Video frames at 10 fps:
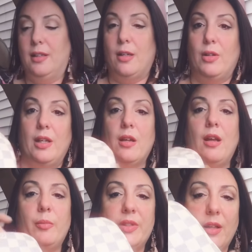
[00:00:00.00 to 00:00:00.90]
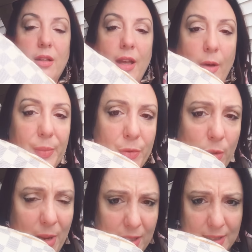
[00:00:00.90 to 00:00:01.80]
going down helps
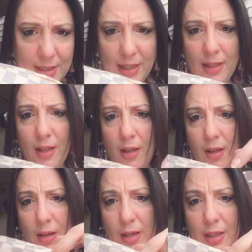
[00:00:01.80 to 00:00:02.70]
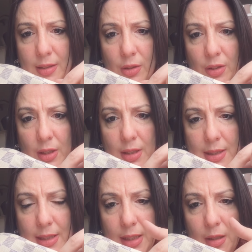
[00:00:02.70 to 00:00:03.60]
tremendously. All right, so you can
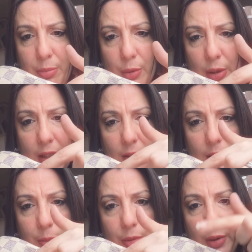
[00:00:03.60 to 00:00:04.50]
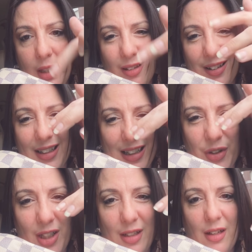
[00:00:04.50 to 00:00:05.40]
see the blue here and the blue here, and then I
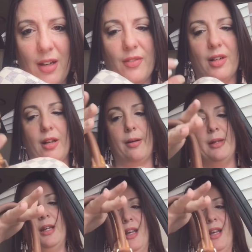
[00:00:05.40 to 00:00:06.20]
tried to cover it up.